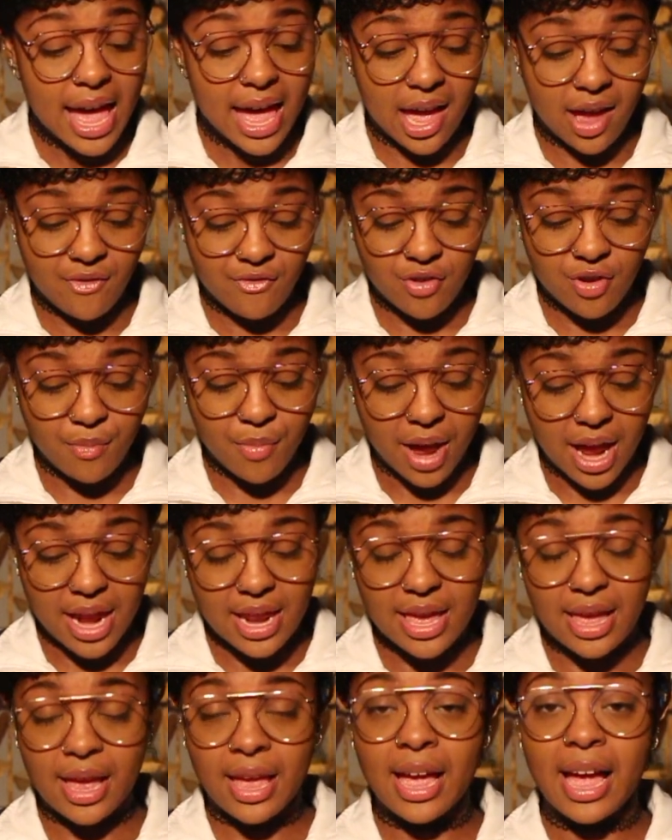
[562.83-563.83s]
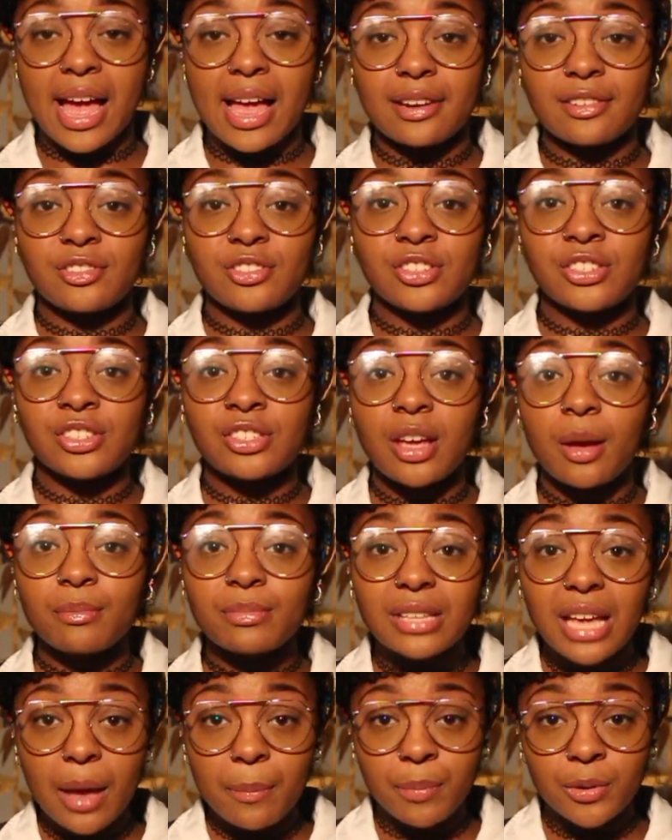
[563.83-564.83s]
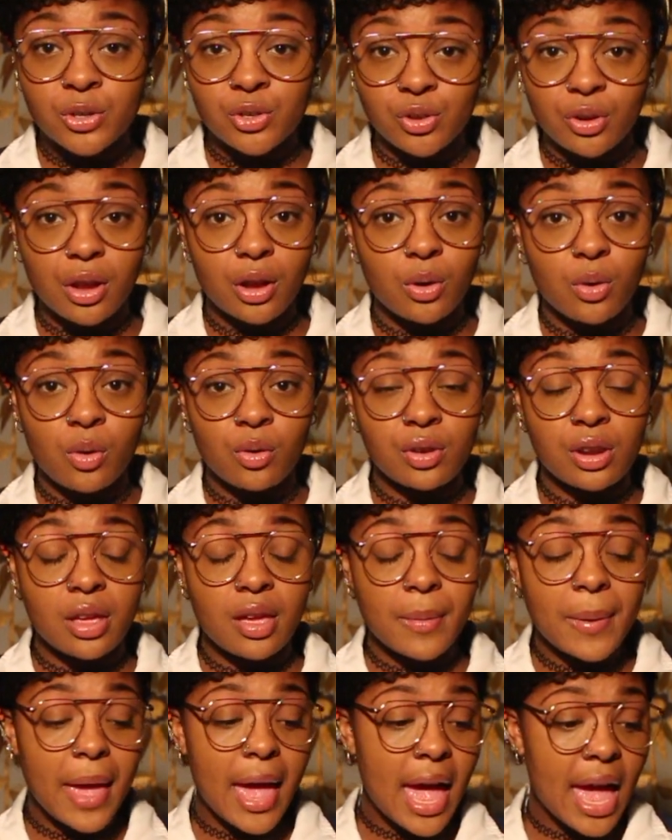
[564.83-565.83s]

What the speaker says: Everybody got some type of drug on them.